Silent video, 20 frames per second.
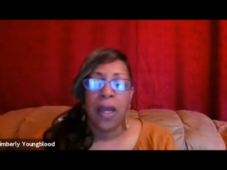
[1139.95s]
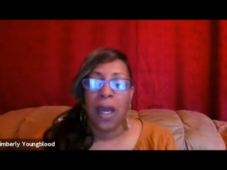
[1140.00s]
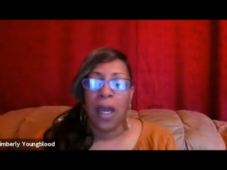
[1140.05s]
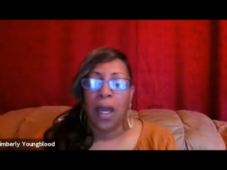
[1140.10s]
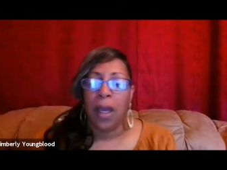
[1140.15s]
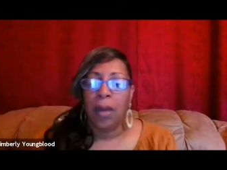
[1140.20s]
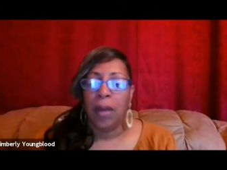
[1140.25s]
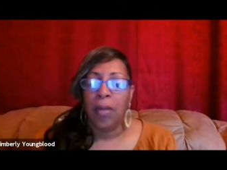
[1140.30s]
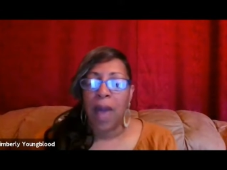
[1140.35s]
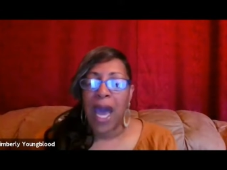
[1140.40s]

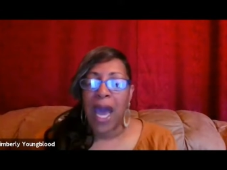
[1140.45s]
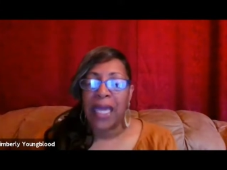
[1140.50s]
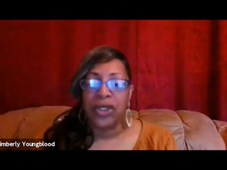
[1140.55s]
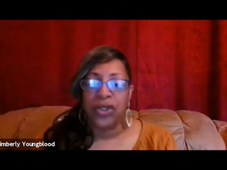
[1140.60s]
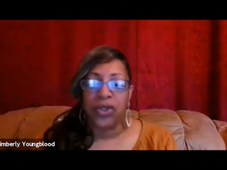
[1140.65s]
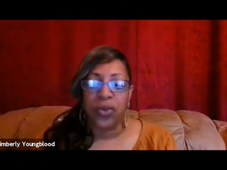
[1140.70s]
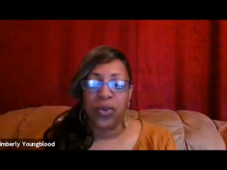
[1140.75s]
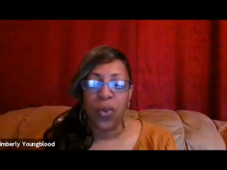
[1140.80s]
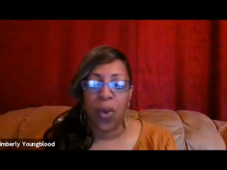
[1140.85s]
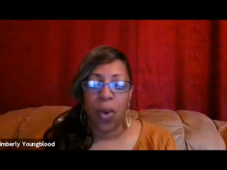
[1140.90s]
I
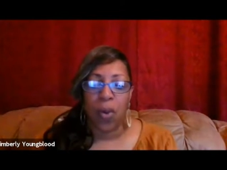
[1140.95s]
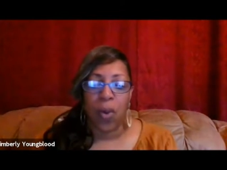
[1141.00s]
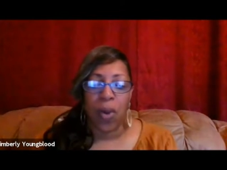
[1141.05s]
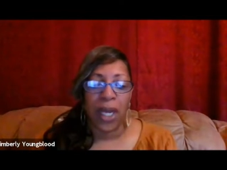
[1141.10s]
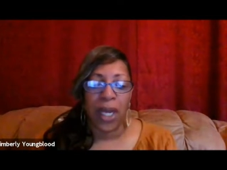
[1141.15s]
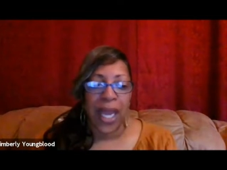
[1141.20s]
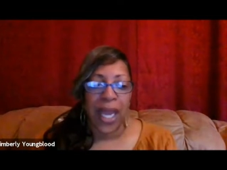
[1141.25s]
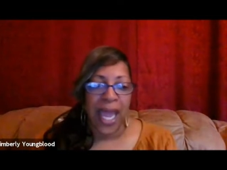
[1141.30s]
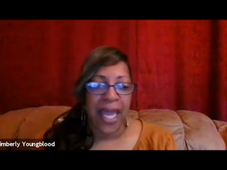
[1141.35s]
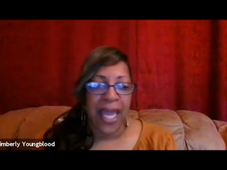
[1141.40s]
do
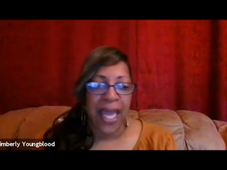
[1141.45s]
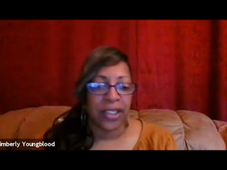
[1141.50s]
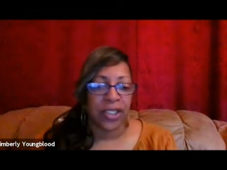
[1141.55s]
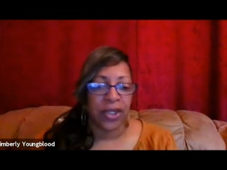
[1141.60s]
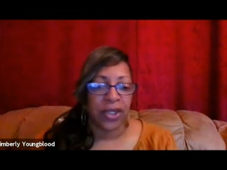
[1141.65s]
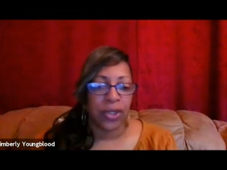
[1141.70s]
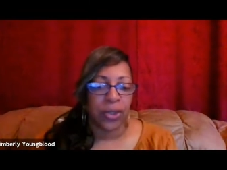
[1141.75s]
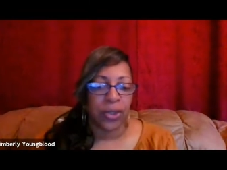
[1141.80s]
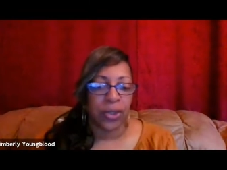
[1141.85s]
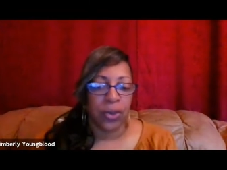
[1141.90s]
want to
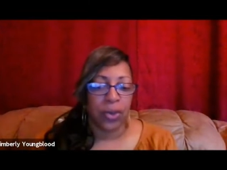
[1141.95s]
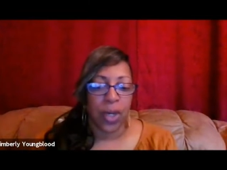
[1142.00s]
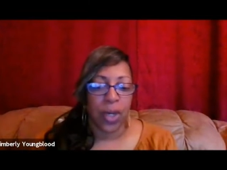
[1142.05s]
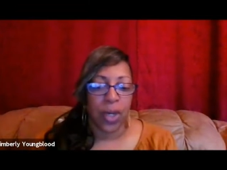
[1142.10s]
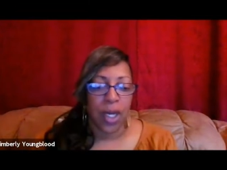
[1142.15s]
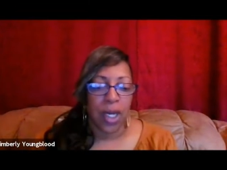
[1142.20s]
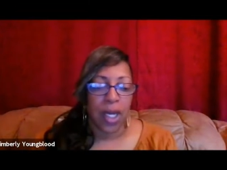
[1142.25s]
ask you